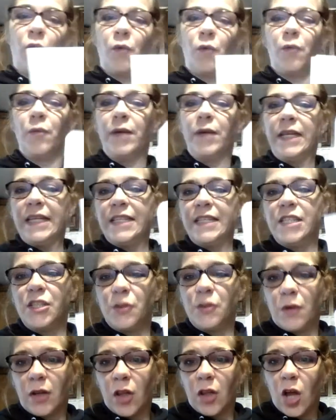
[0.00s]
We need to
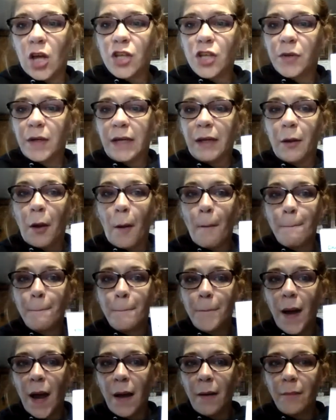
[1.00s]
do our laundry.
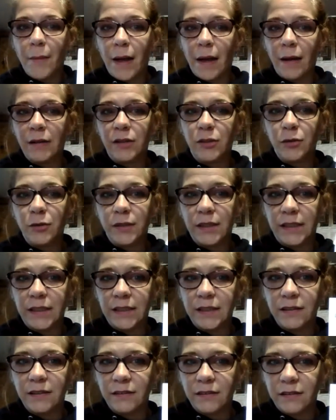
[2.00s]
Oh, you
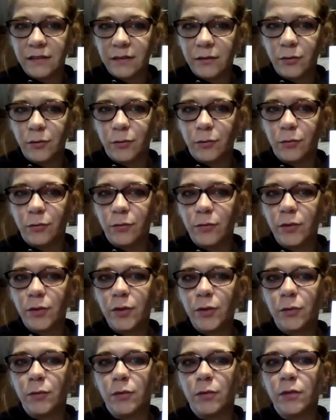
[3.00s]
can't.
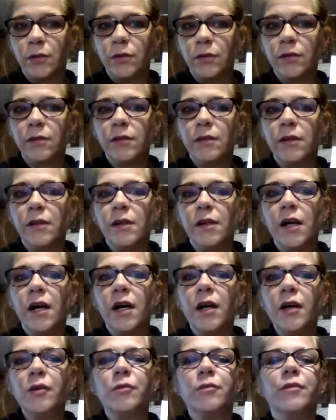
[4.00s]
Oh,
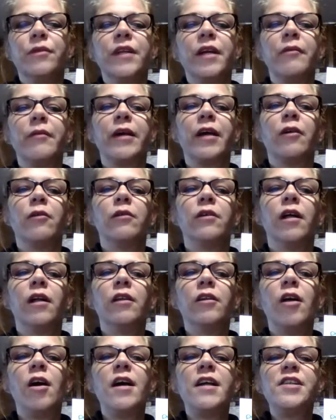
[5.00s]
there we go.
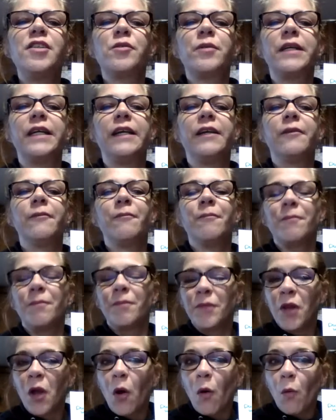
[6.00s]
Laundry.
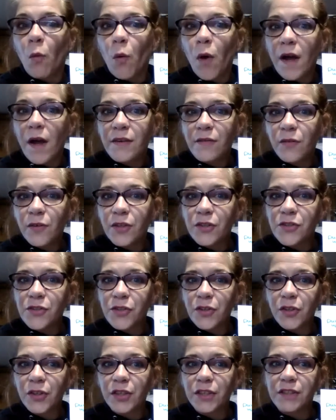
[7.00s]
1 full
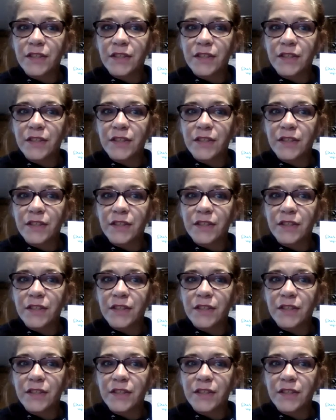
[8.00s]
circle